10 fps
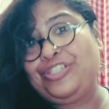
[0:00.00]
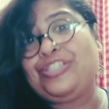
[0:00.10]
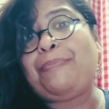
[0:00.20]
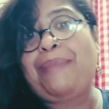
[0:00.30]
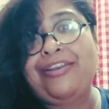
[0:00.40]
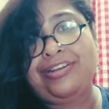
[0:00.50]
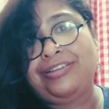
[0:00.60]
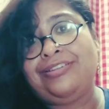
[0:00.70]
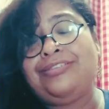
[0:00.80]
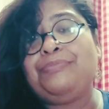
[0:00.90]
is a
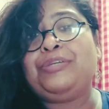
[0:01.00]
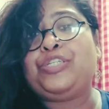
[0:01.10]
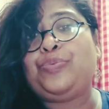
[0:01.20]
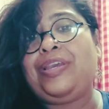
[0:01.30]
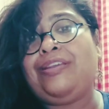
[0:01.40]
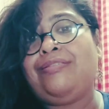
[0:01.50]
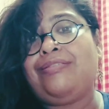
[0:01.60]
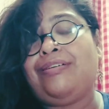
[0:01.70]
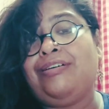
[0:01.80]
parallel between